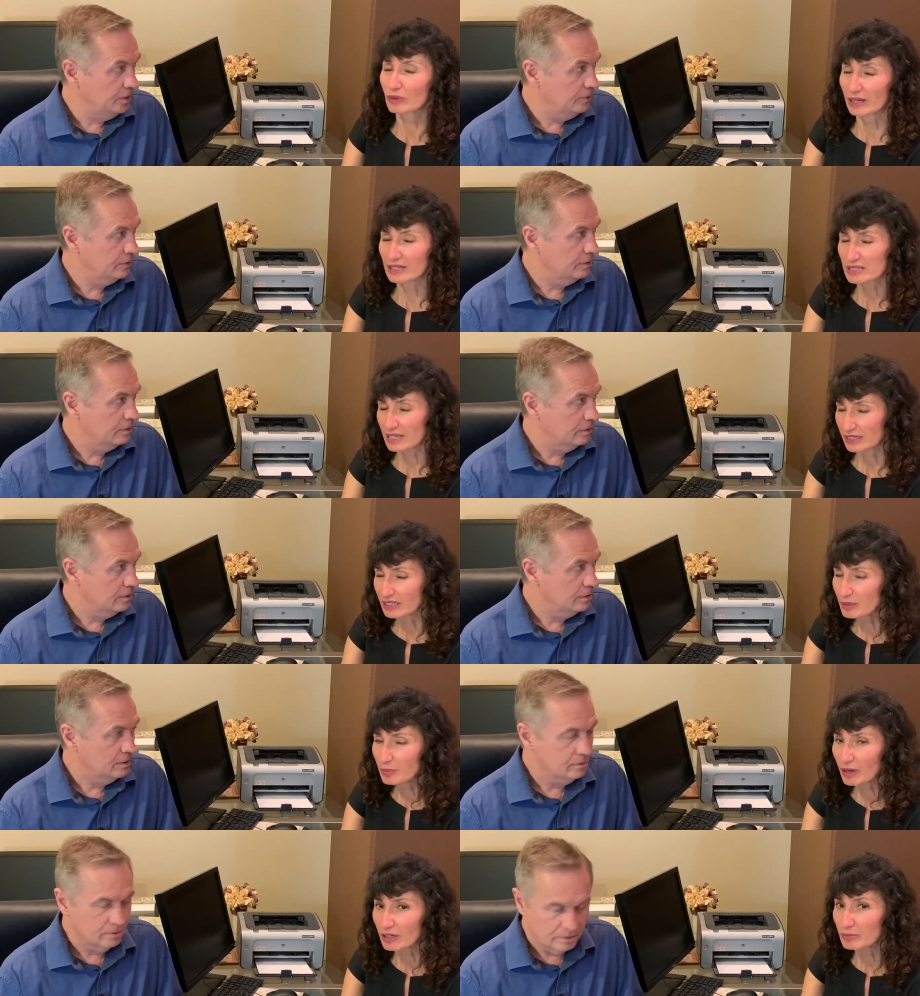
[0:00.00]
Speaker 1: right? It's like
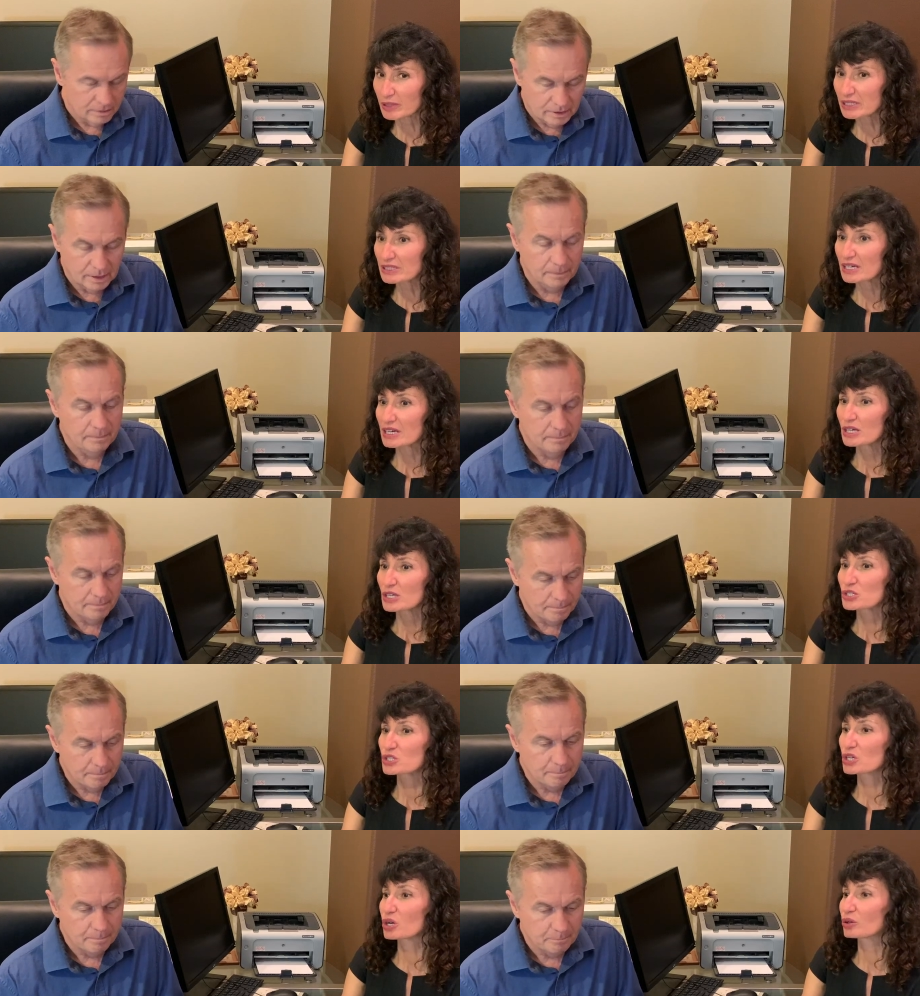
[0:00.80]
an apartment.
Speaker 2: Yep.
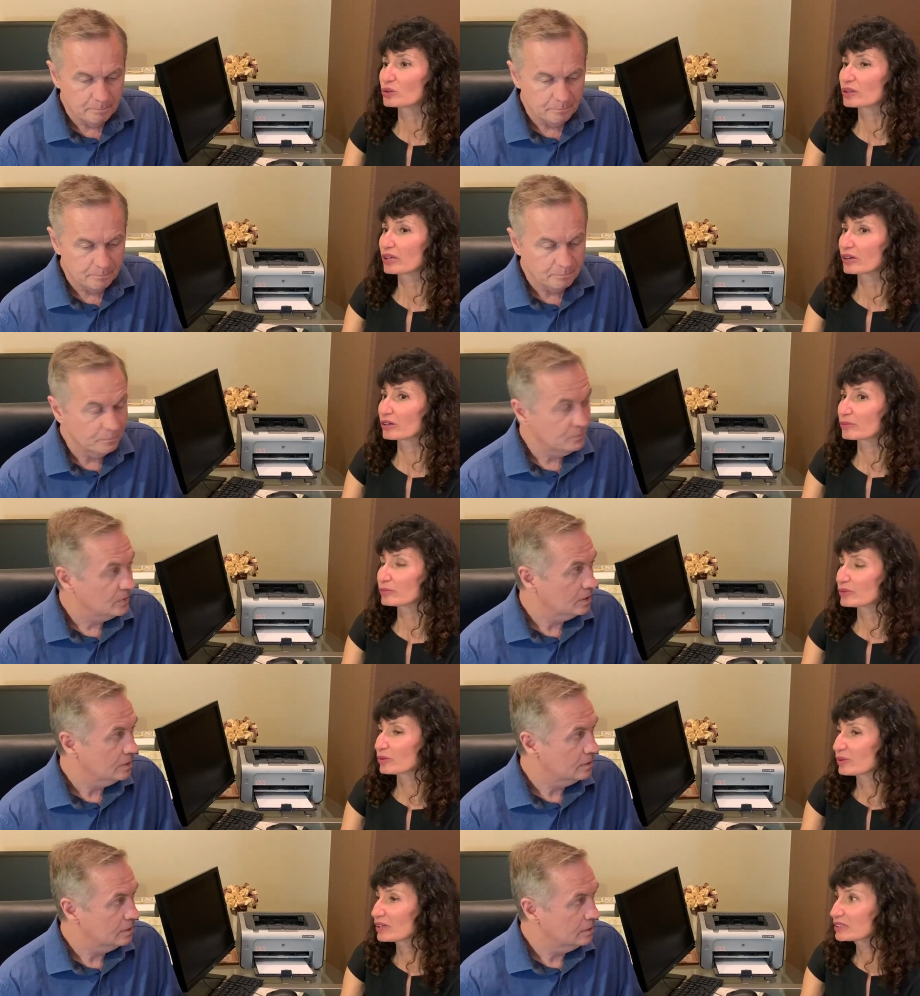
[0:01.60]
Speaker 1: So they're
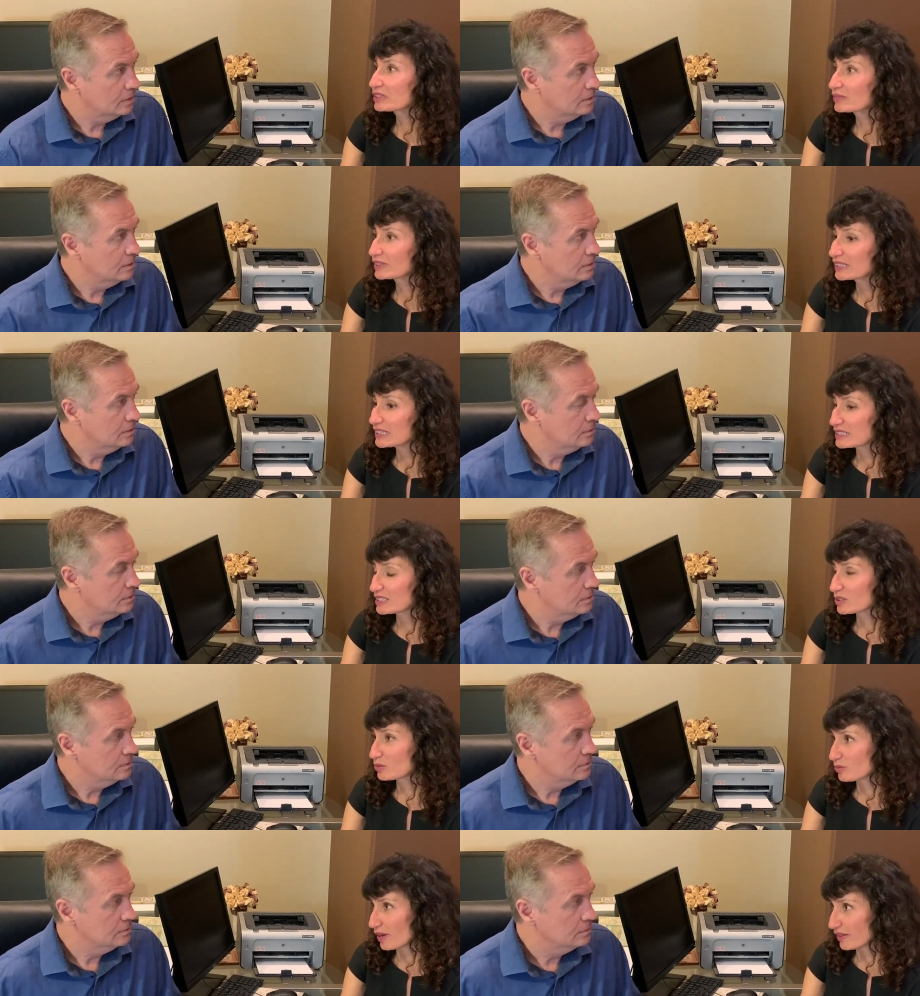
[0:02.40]
relatively
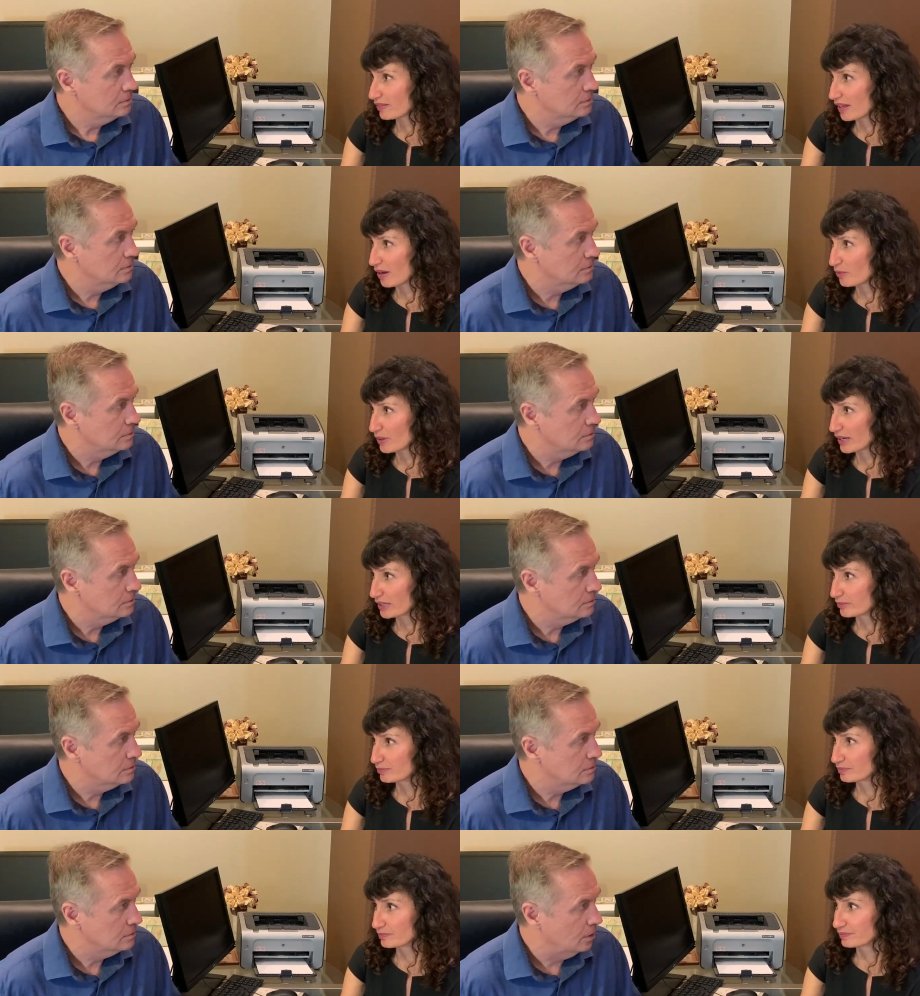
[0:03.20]
easy to rent that
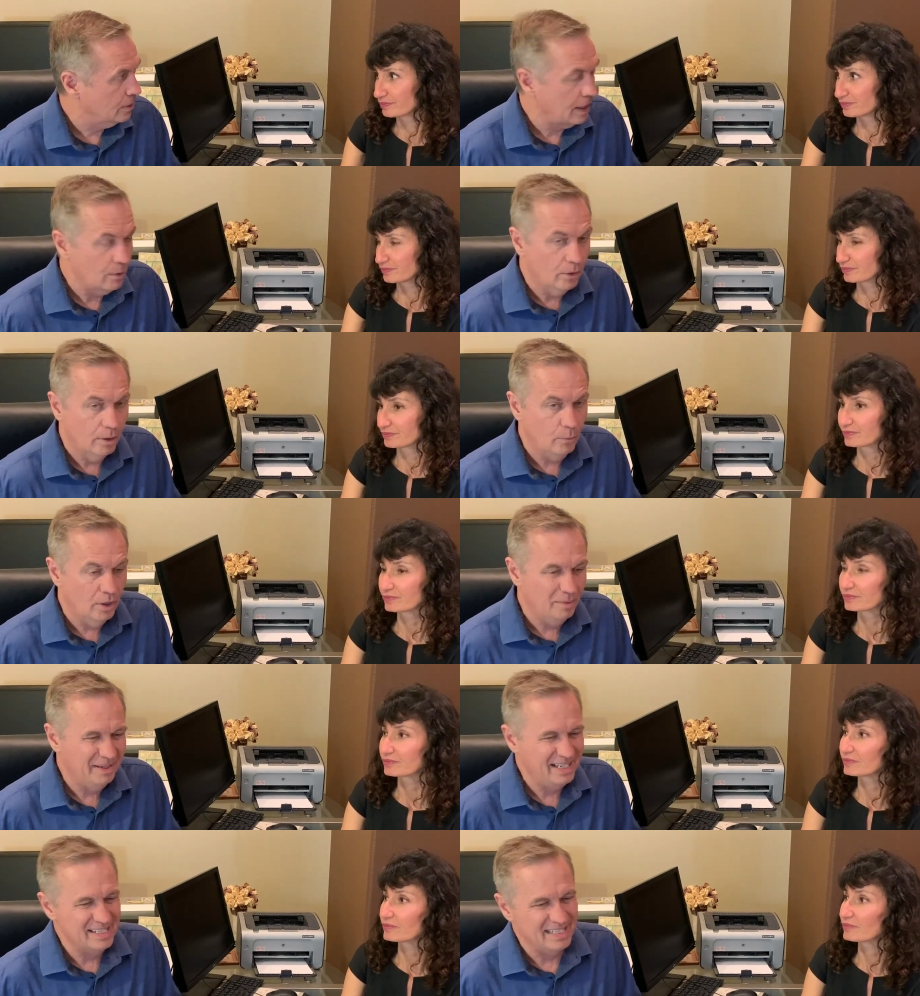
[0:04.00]
way.
Speaker 2: Okay.
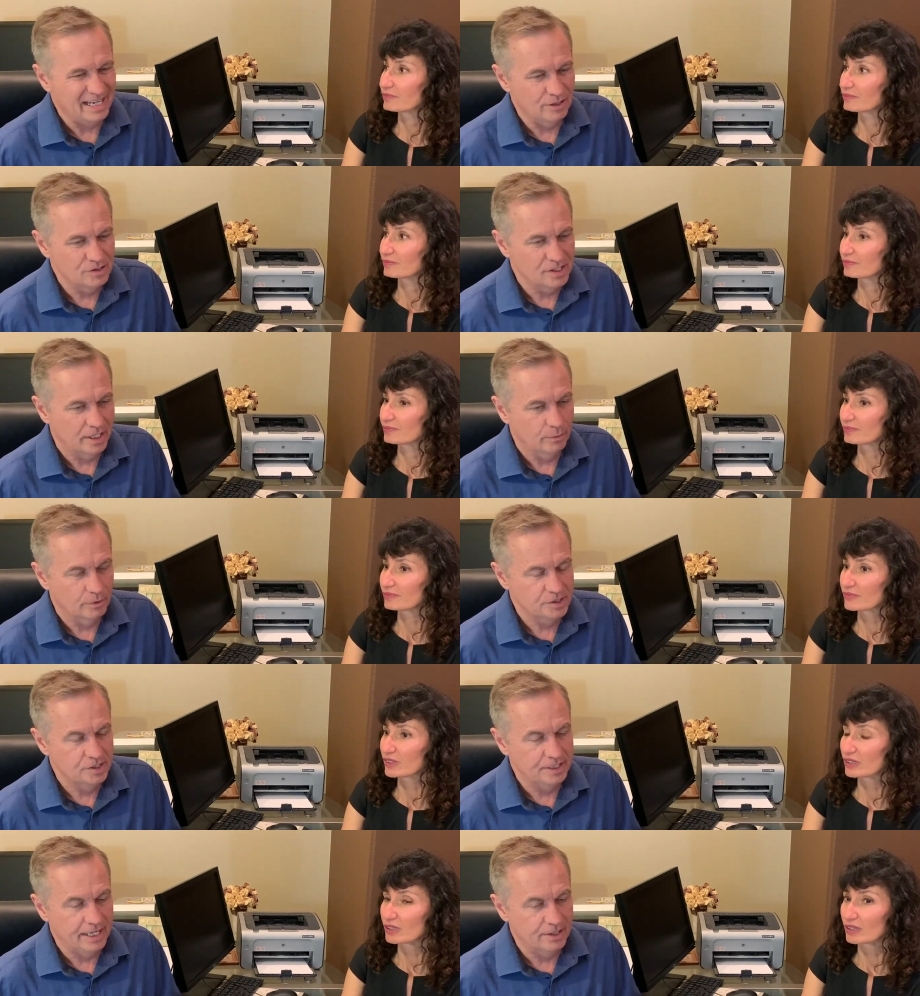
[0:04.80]
What about a downside?
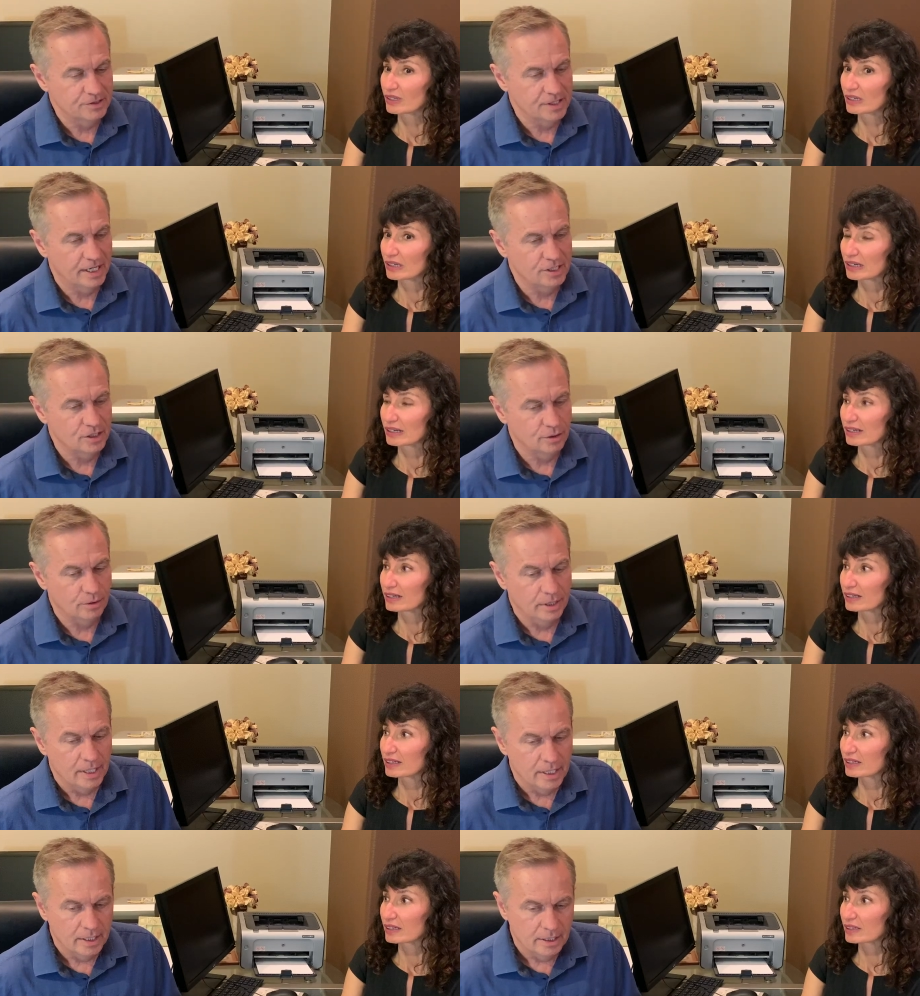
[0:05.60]
What's a downside
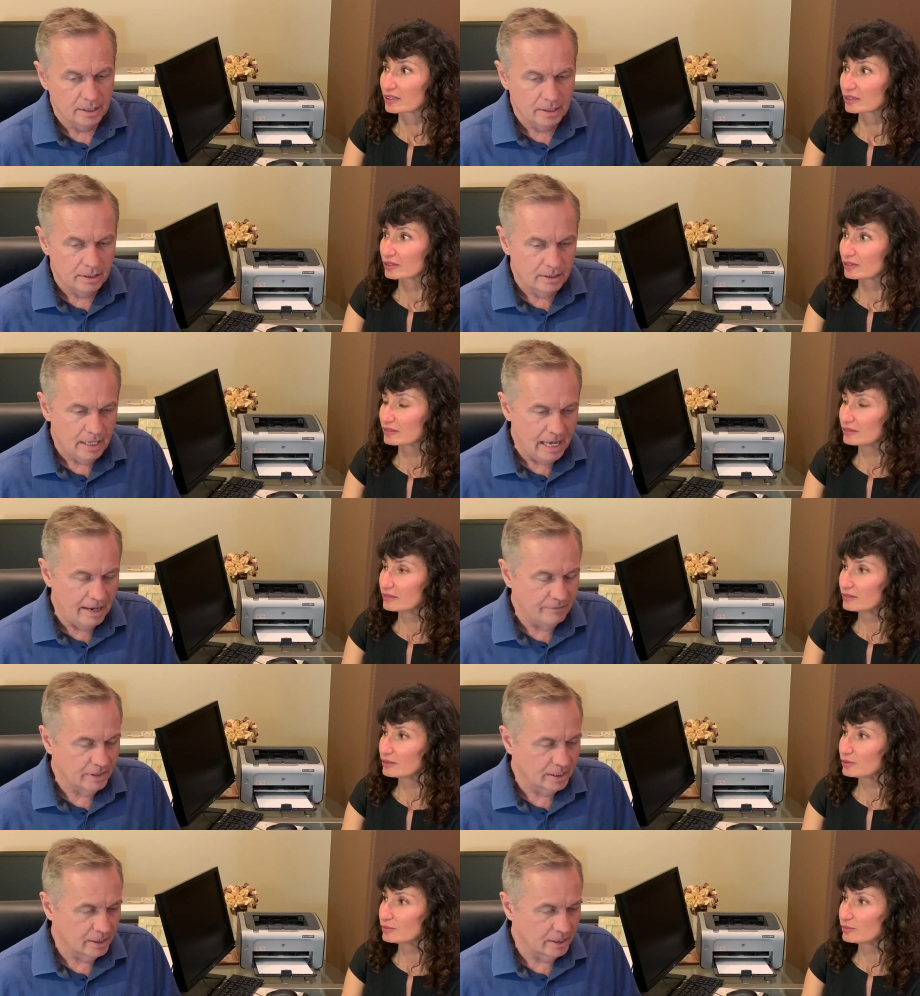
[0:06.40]
to having